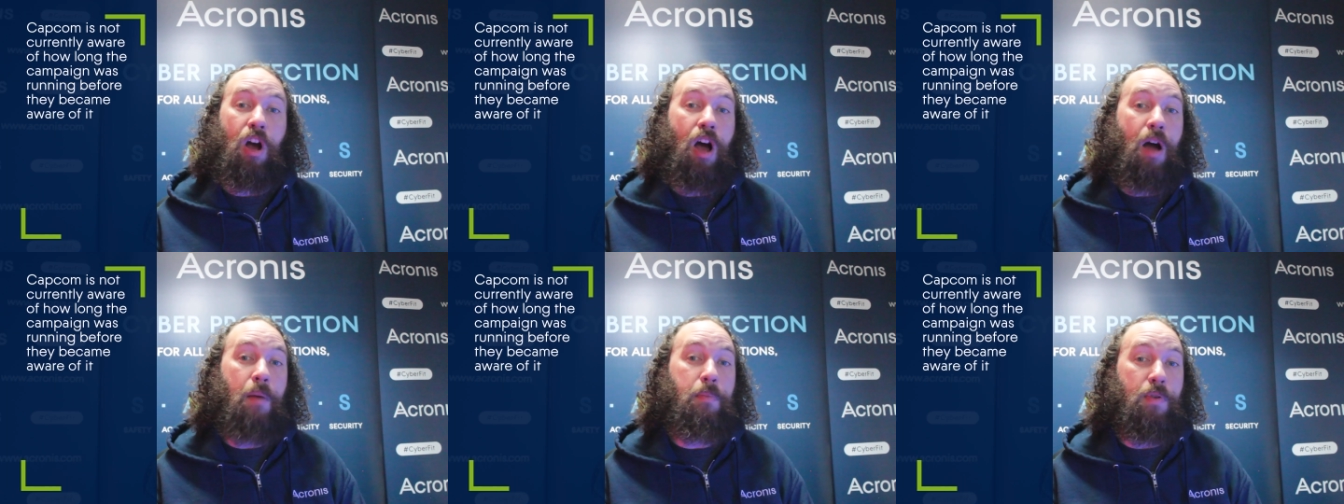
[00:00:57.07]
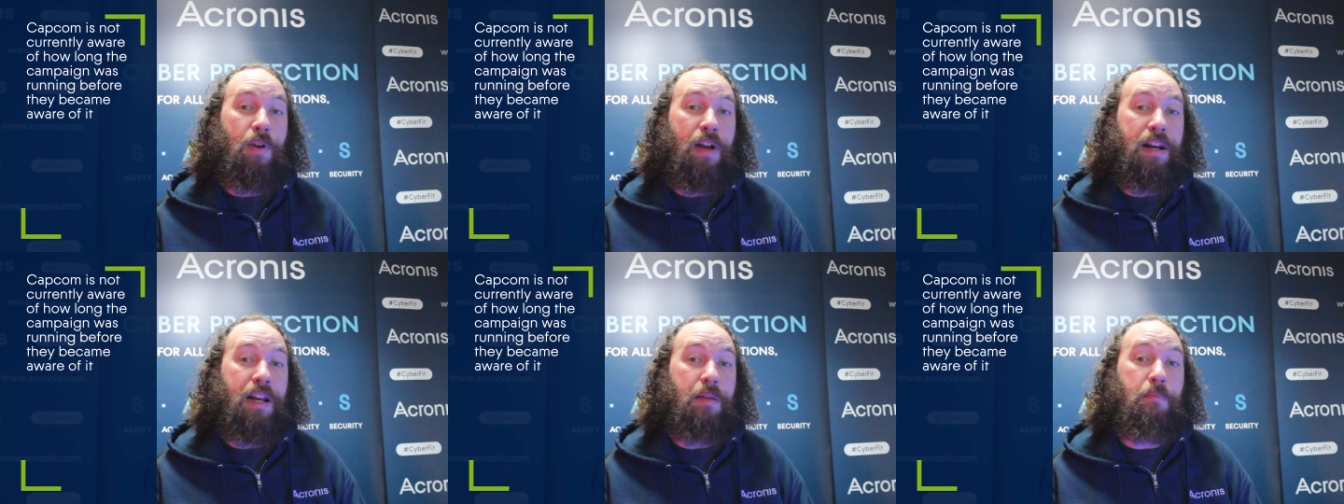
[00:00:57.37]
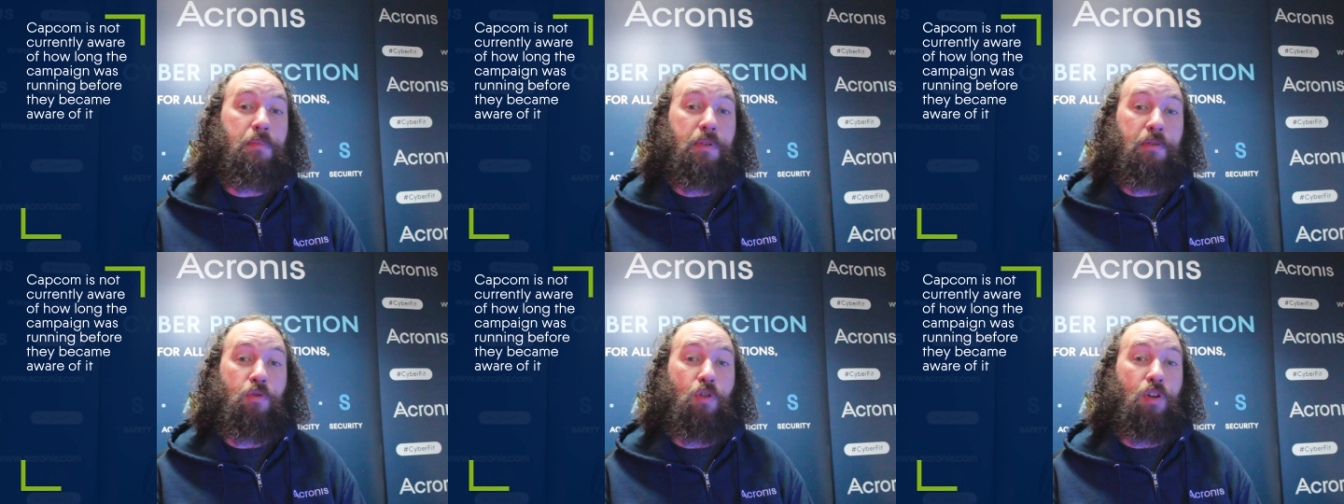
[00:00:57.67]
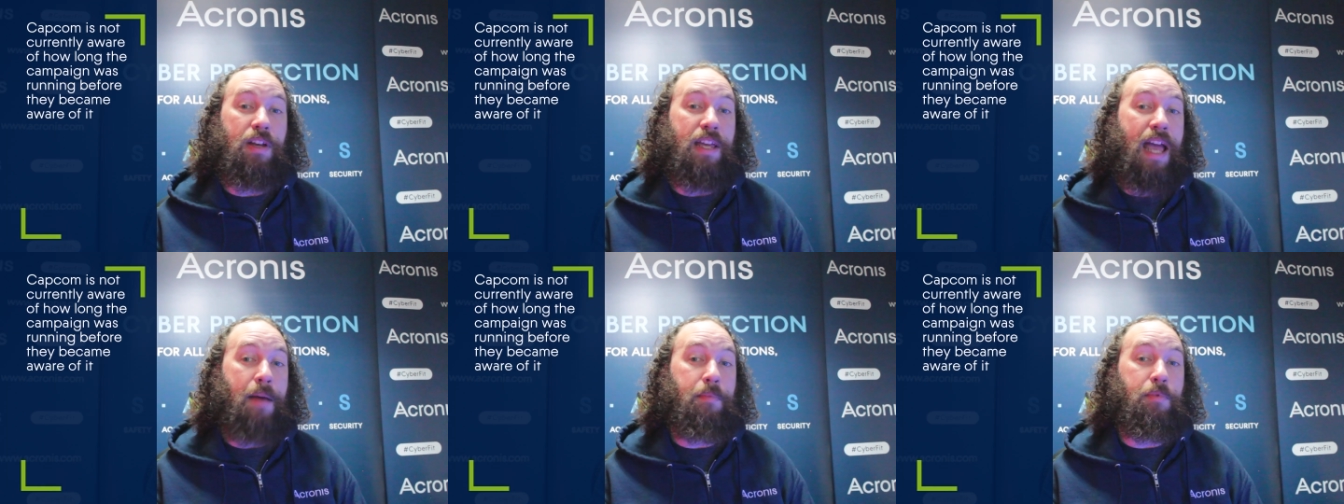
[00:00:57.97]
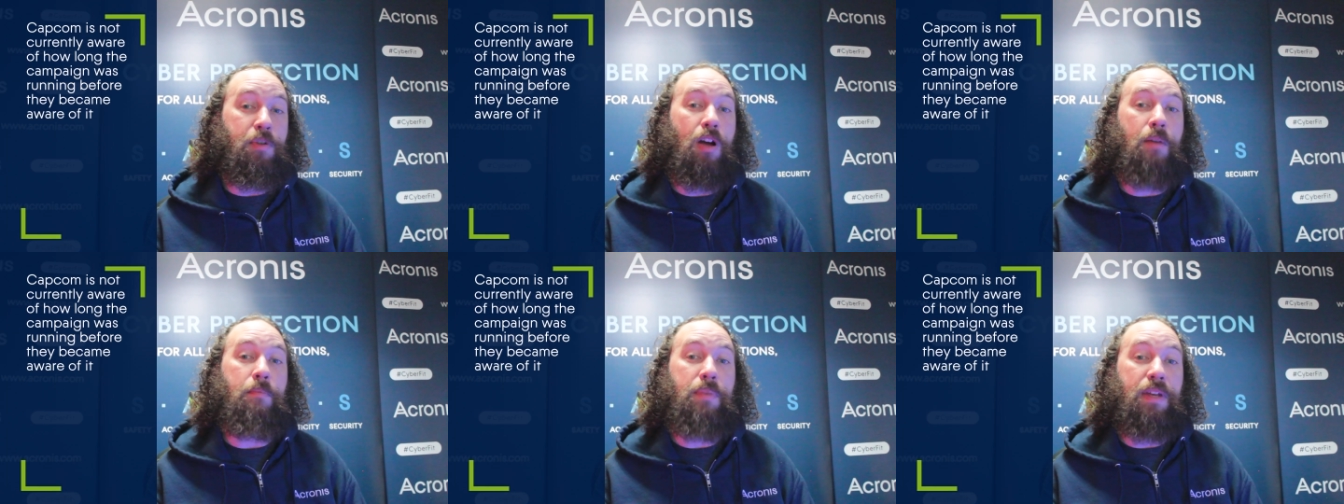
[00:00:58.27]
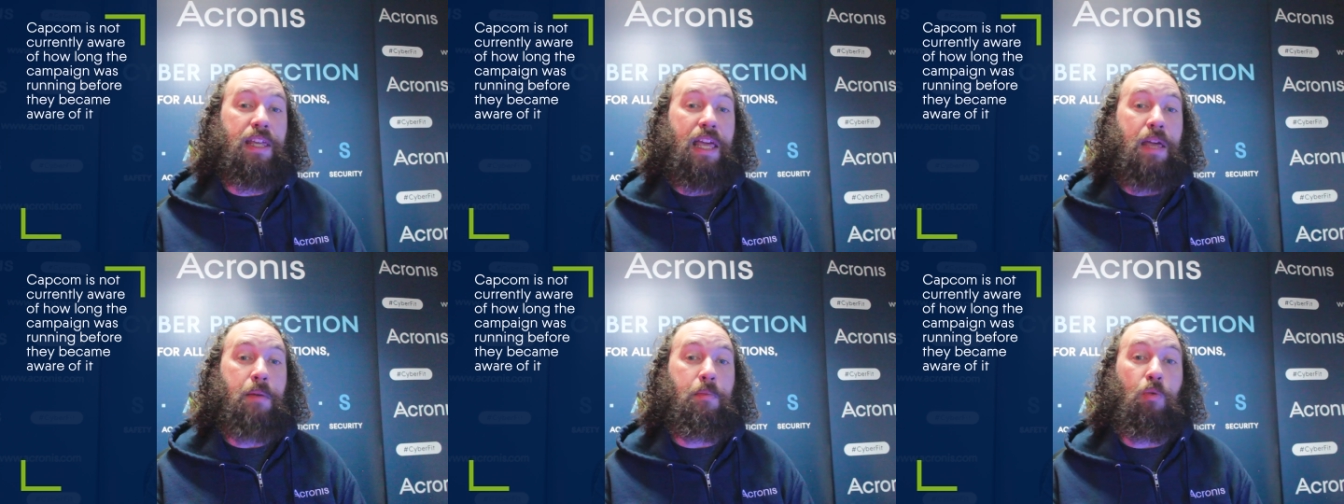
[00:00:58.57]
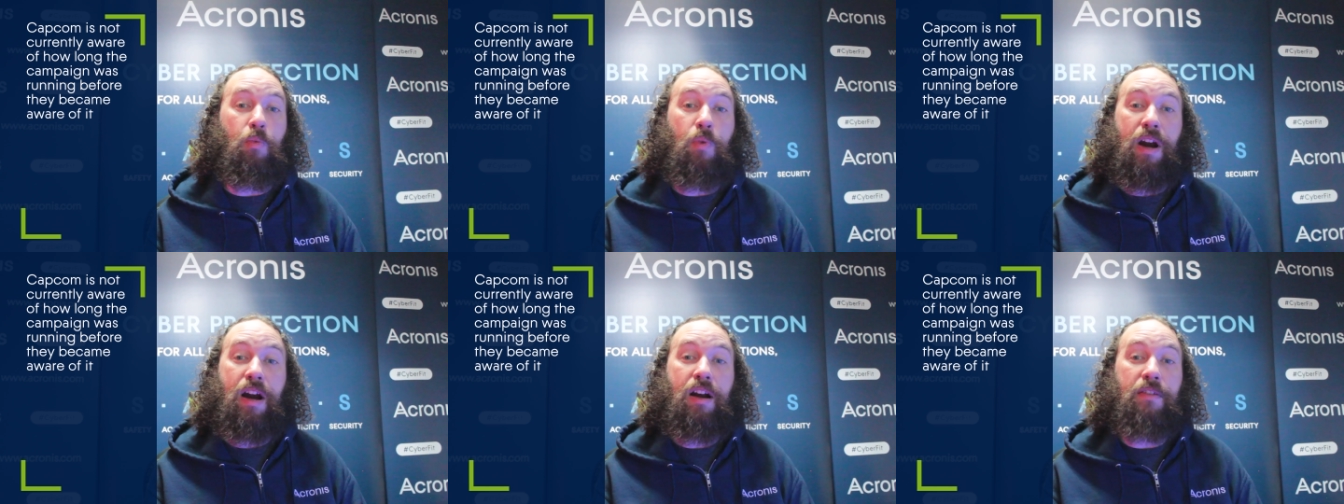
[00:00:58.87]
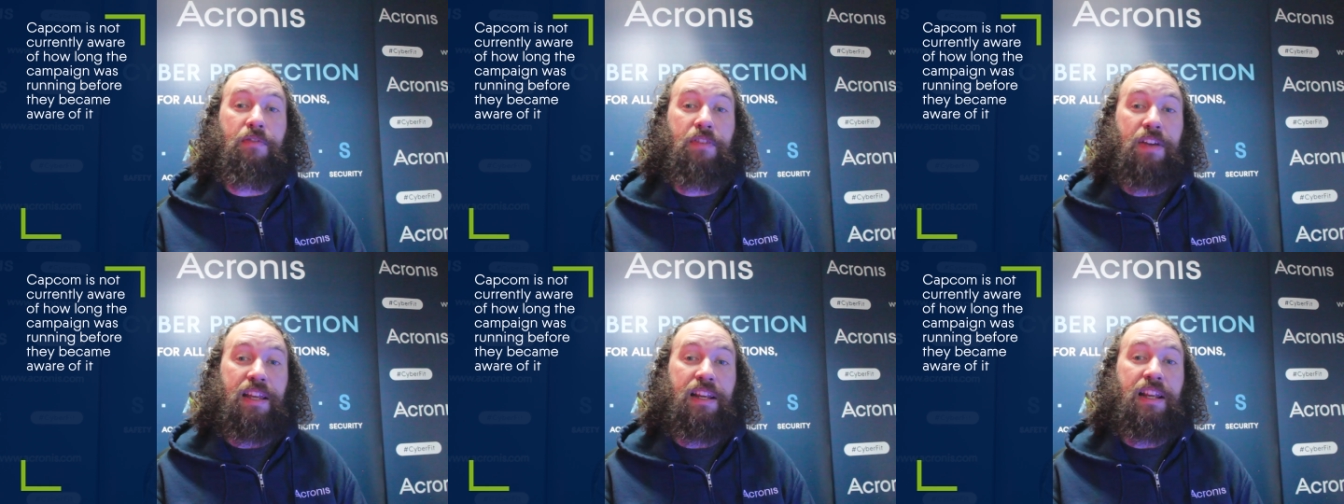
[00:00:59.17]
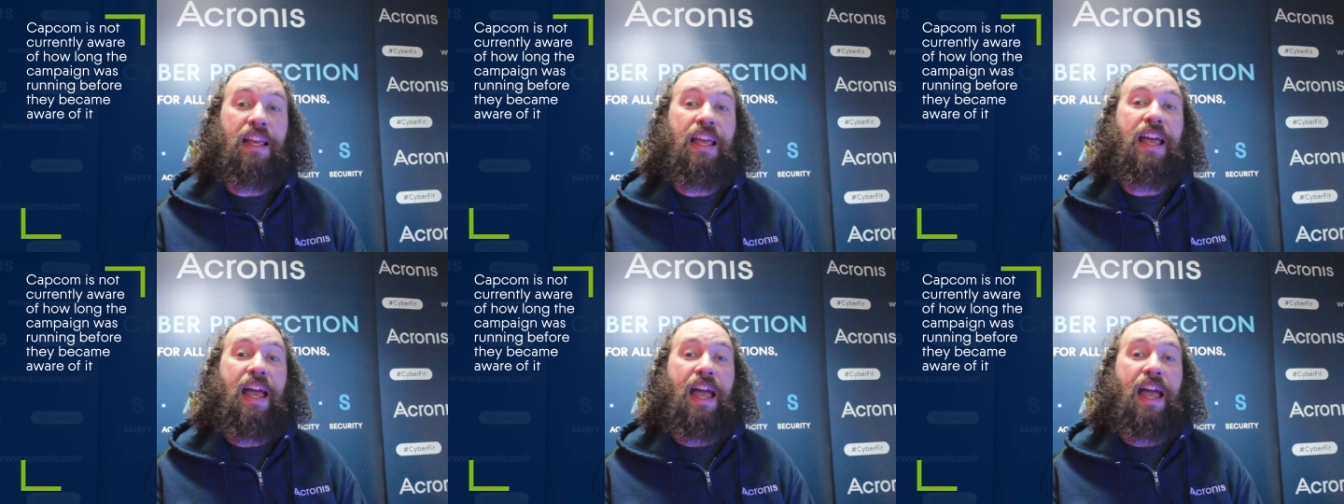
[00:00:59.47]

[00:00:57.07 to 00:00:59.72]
operating before Capcom became aware of it